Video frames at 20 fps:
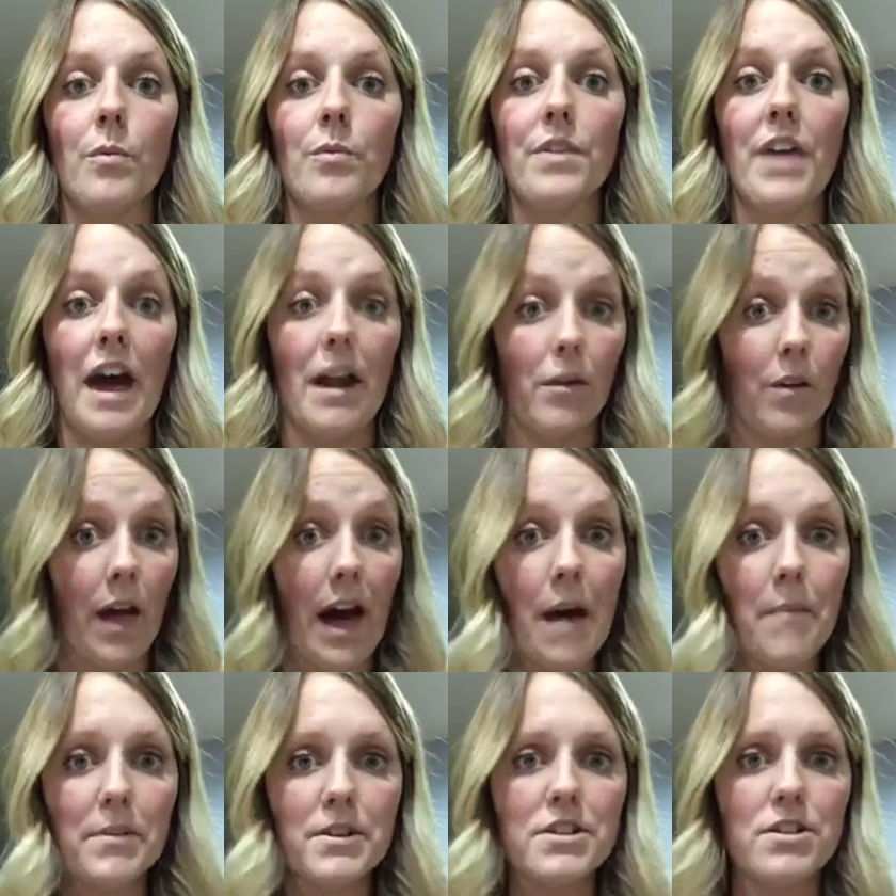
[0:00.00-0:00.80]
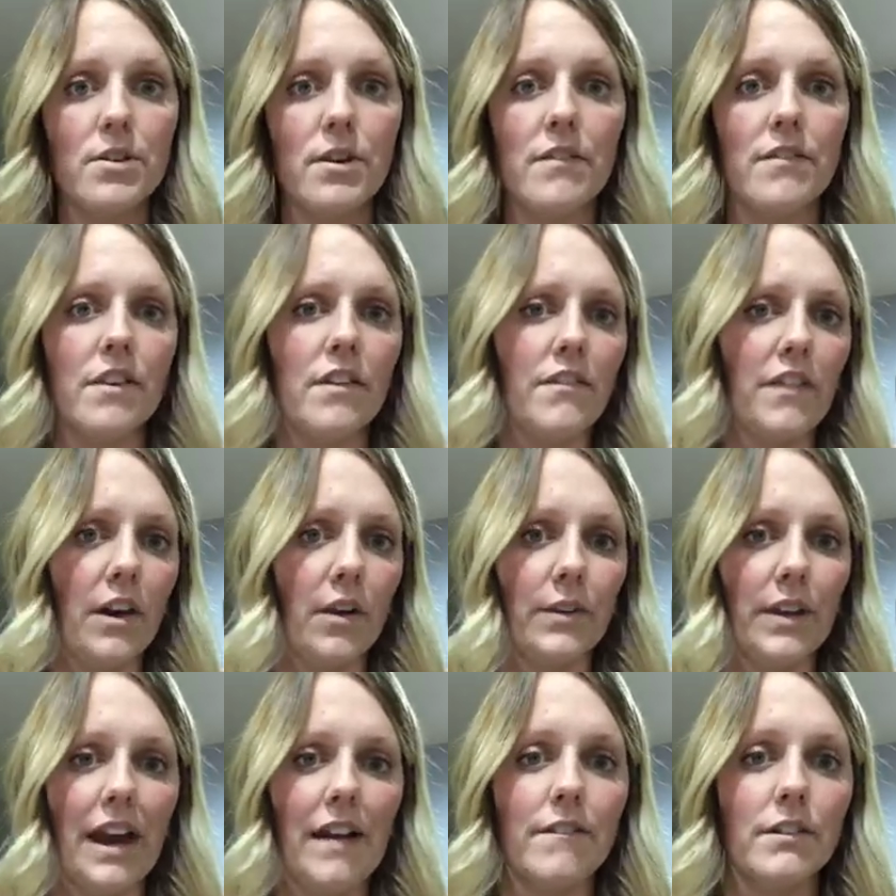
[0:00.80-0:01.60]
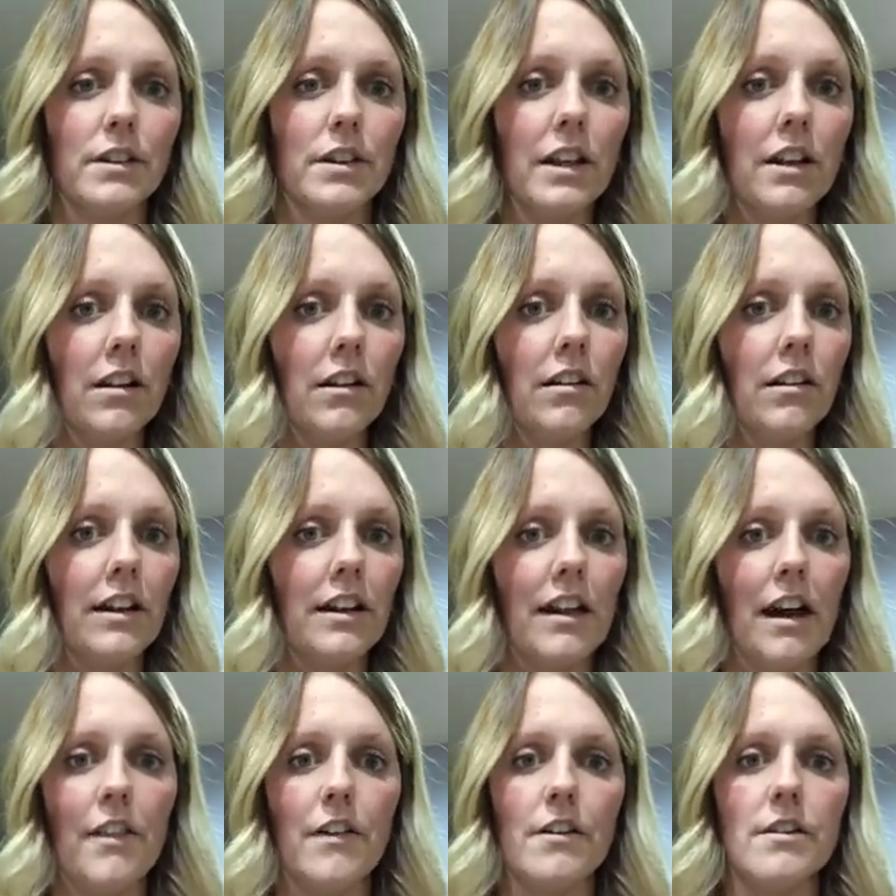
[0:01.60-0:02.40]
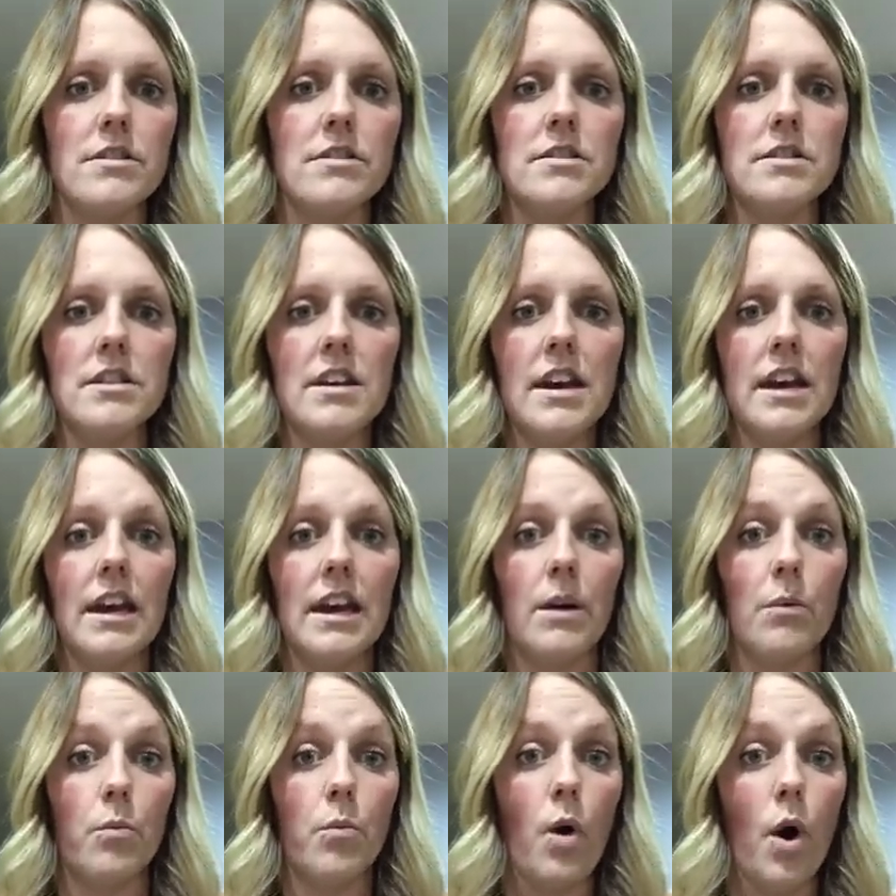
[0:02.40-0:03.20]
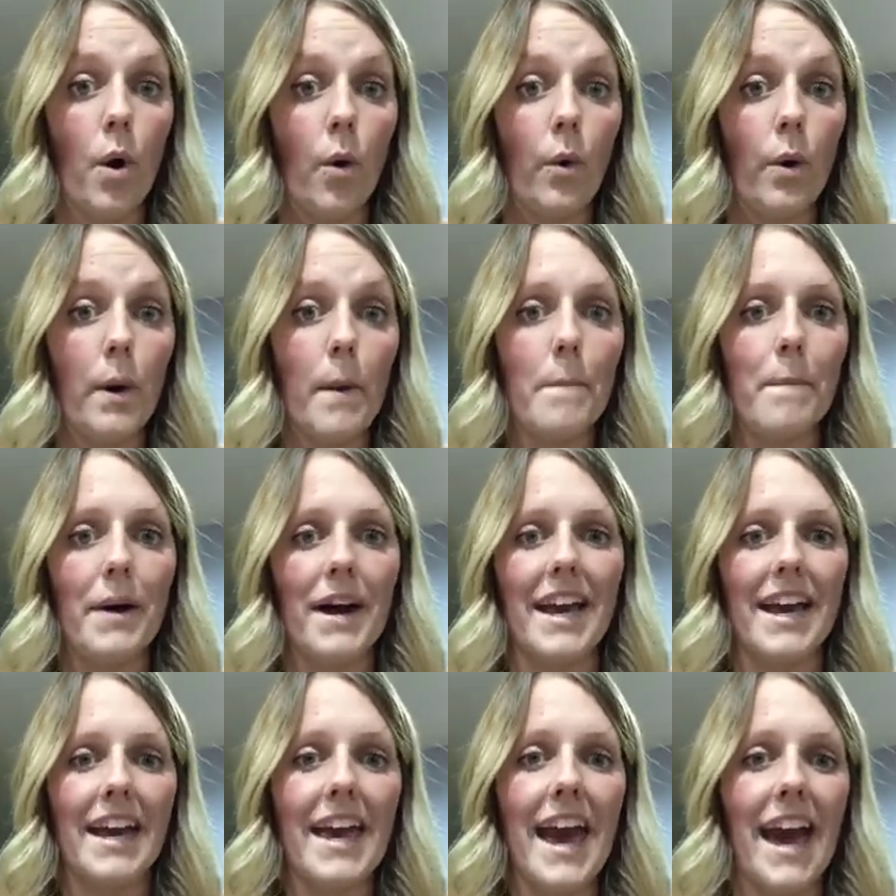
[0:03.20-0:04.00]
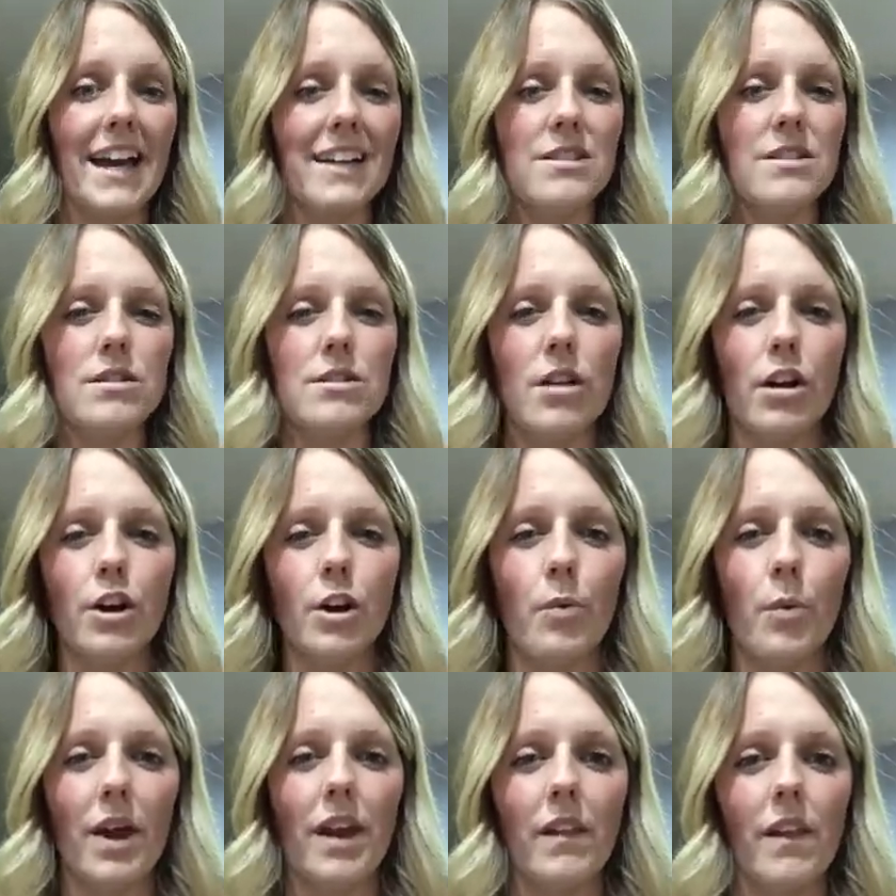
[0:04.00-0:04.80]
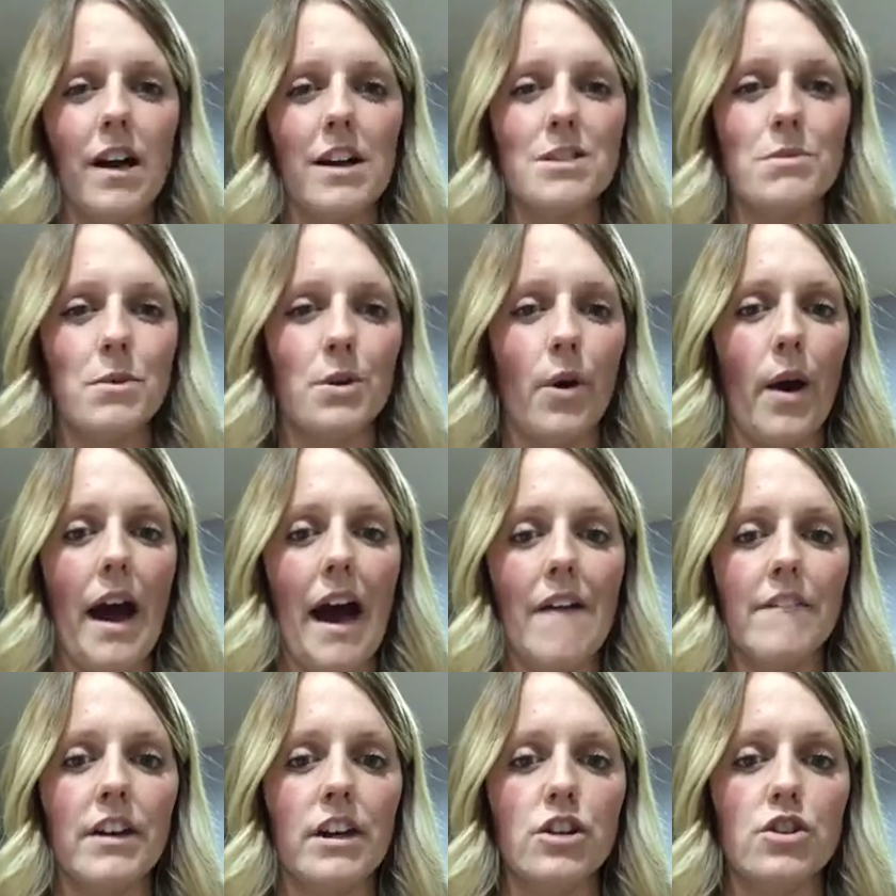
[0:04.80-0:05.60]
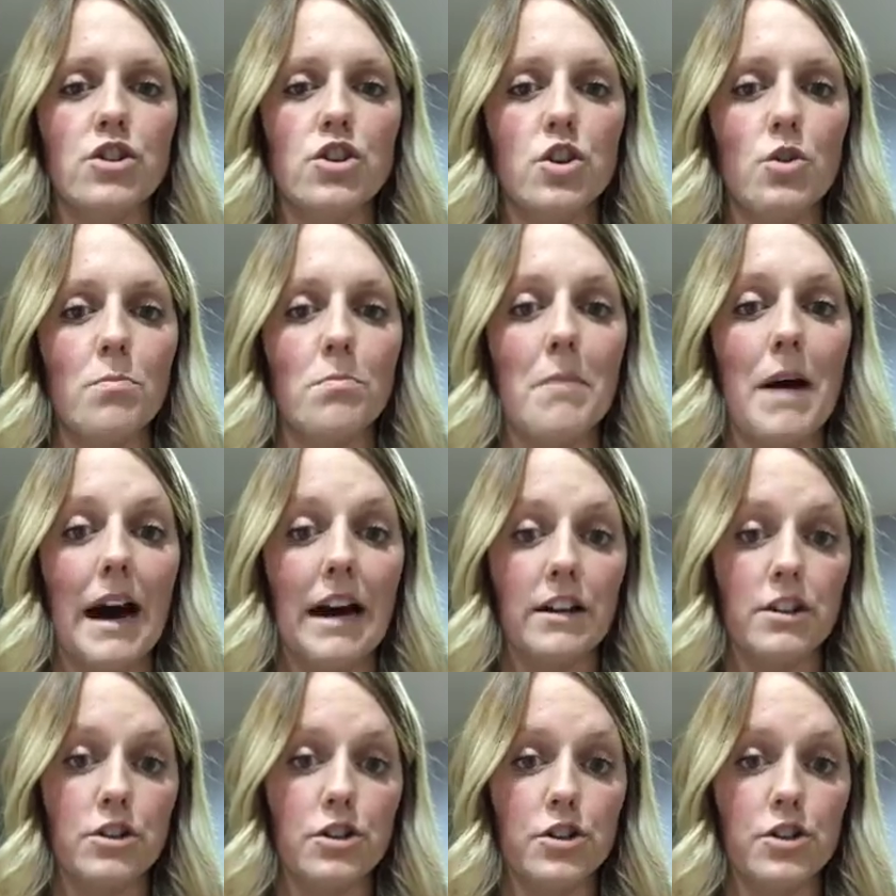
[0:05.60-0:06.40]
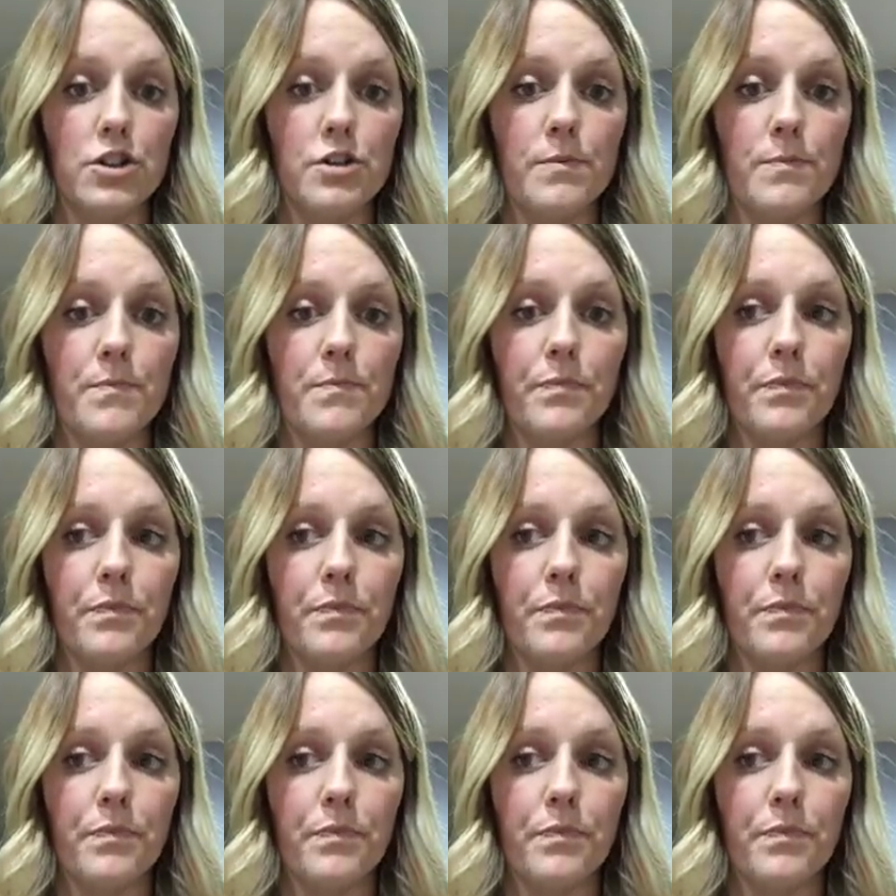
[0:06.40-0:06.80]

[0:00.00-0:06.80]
that will happen to even if they only have a little, and others it won't. But it can stall your weight loss when you're having too much.